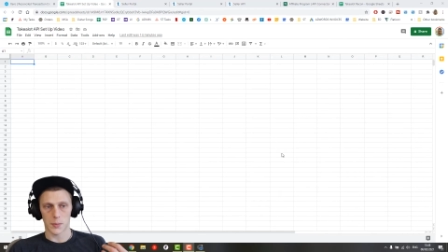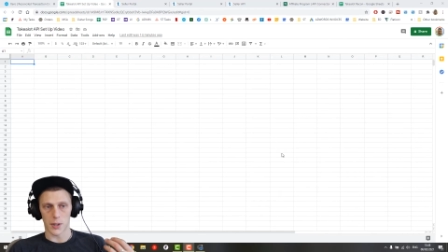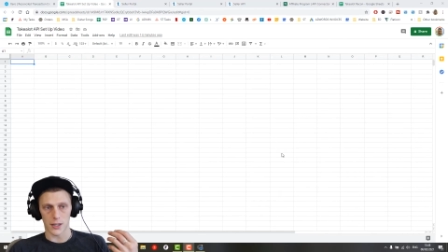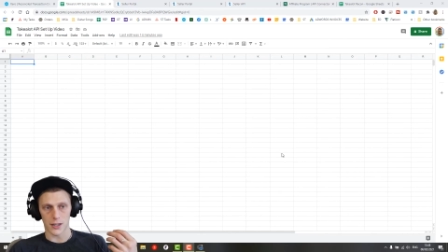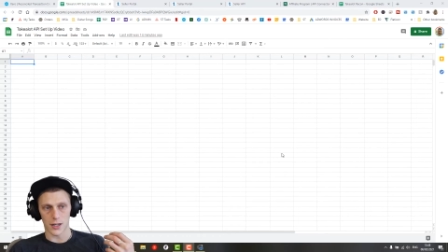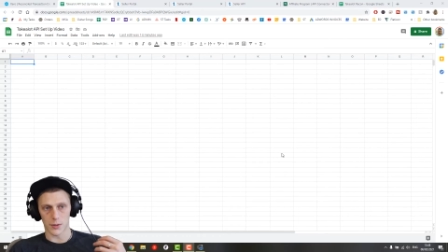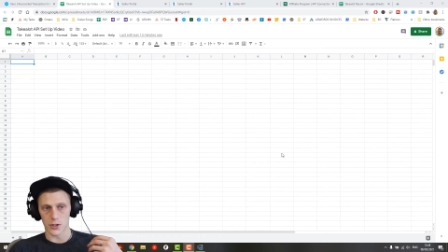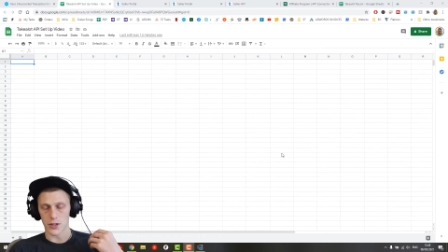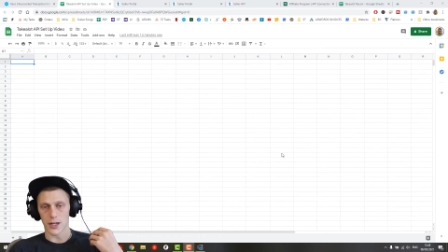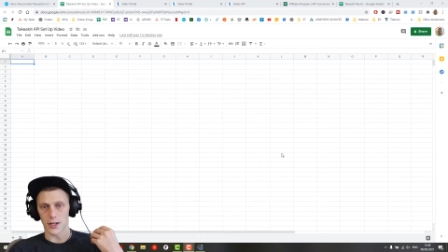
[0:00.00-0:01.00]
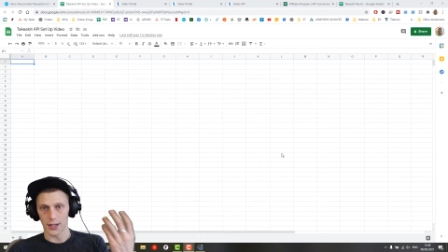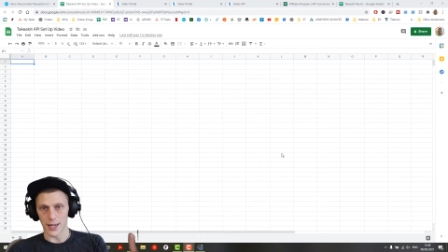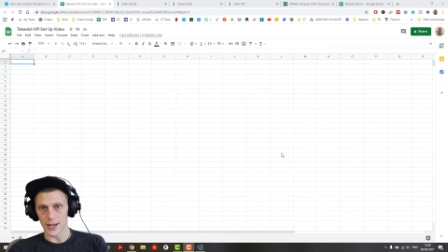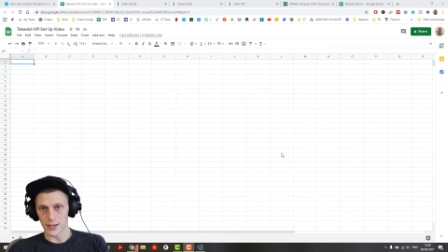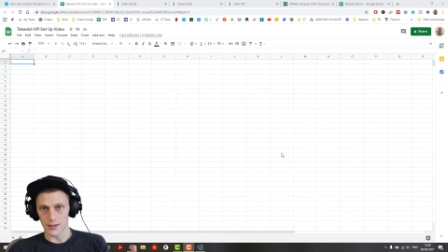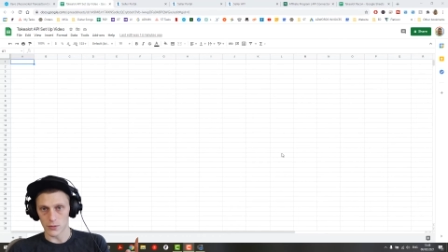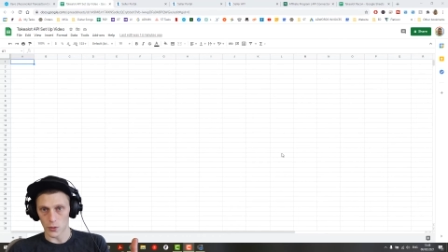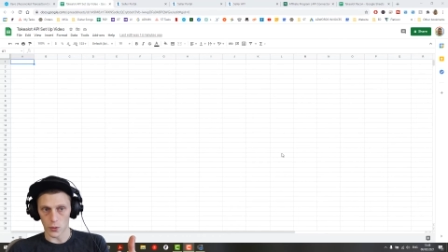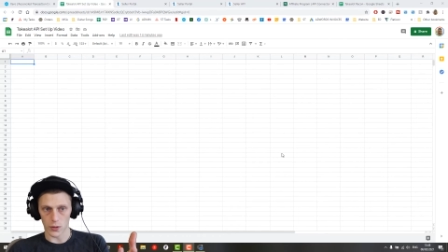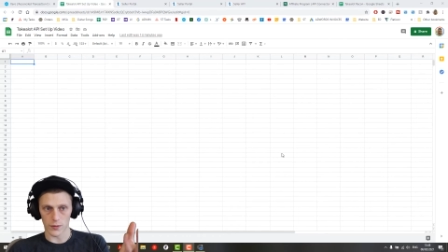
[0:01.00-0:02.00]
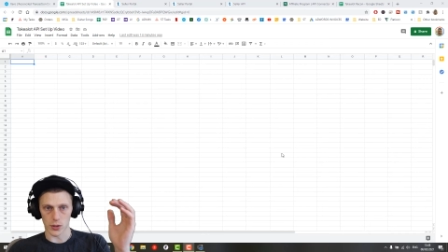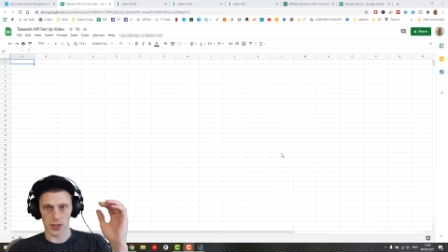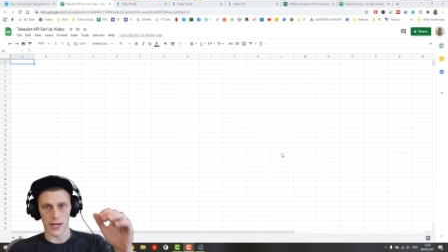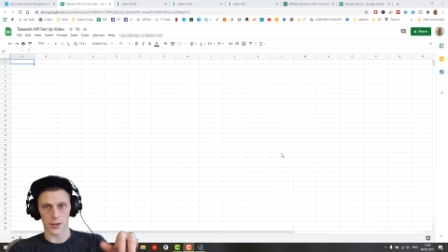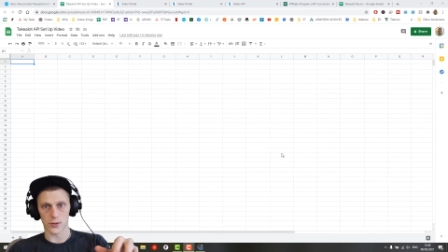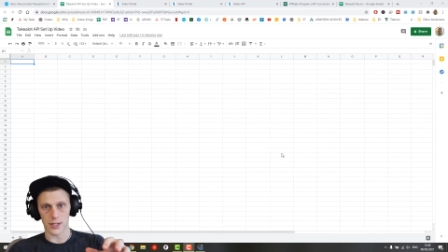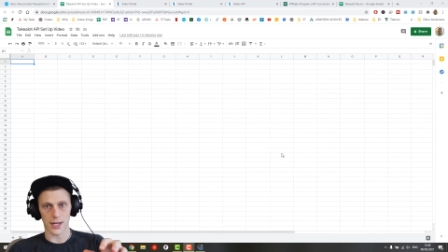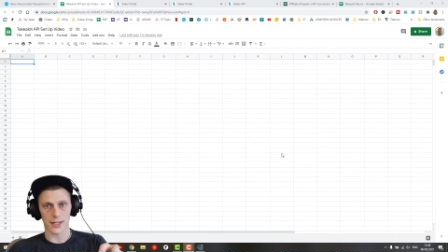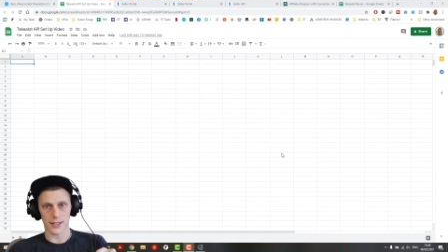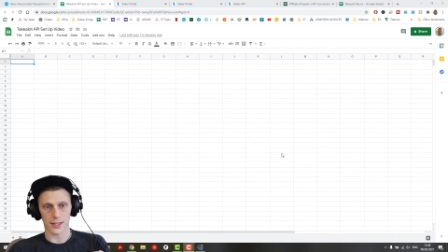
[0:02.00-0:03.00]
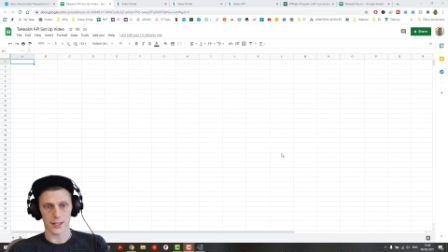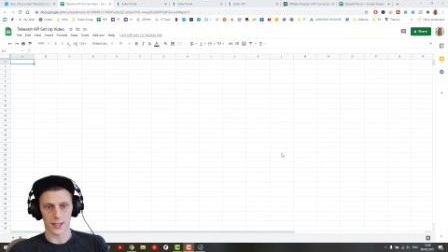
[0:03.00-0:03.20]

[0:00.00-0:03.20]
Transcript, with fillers: but I'm going to show you how to get all of your sales data